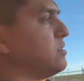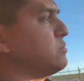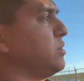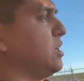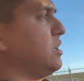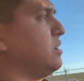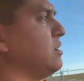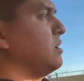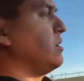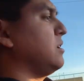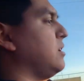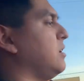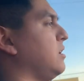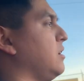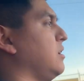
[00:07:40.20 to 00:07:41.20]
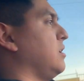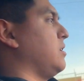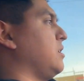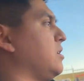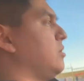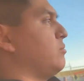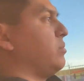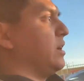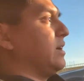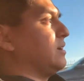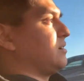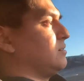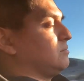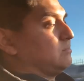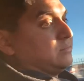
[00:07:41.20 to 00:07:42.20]
me, but
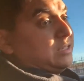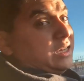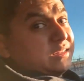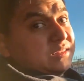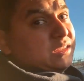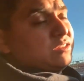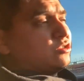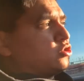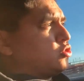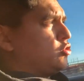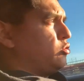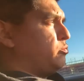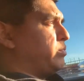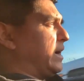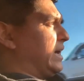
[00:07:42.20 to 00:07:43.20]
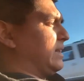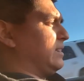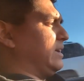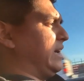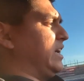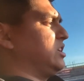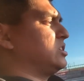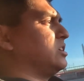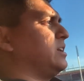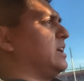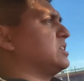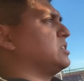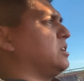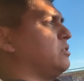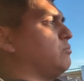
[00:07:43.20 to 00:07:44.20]
nothing too bad. The engine
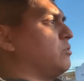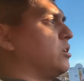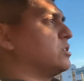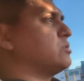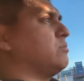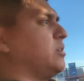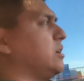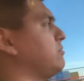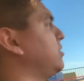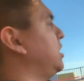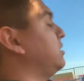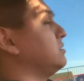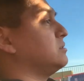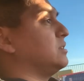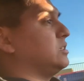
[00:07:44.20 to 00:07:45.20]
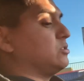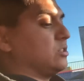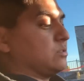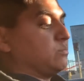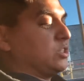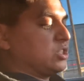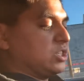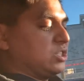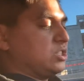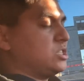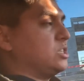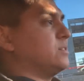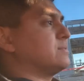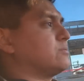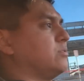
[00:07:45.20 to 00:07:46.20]
actually works really well. The transmission
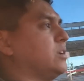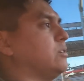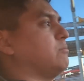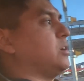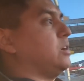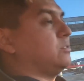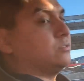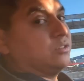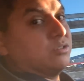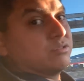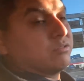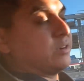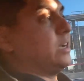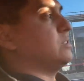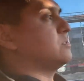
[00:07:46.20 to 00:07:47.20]
shifts really well. No grinds,